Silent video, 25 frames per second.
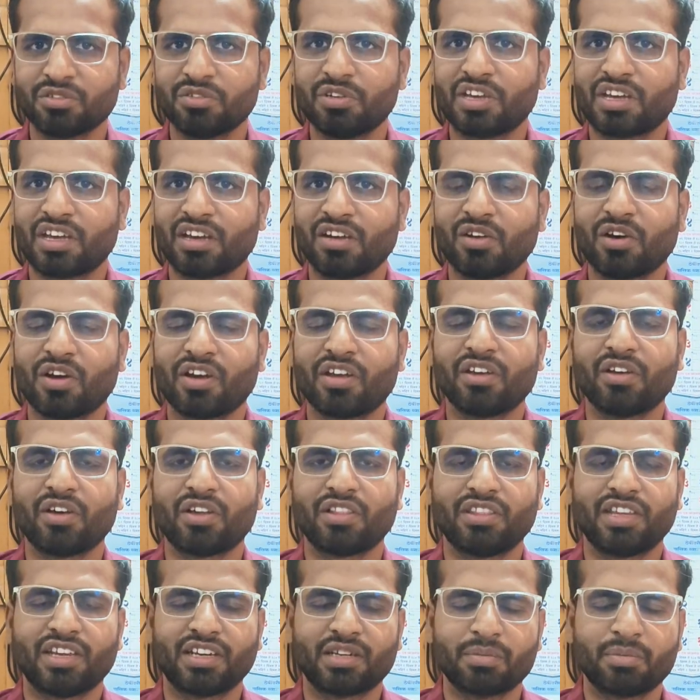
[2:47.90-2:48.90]
we can log in
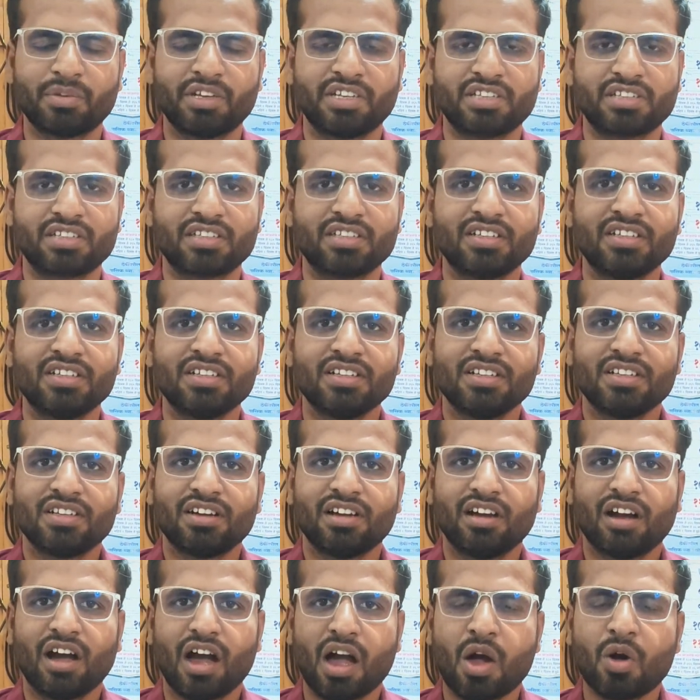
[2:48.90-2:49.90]
on that page.
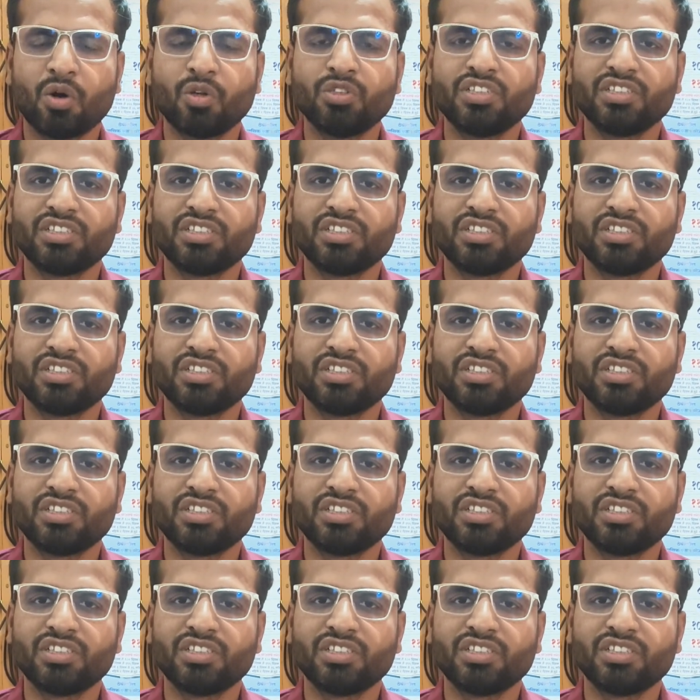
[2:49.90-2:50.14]
How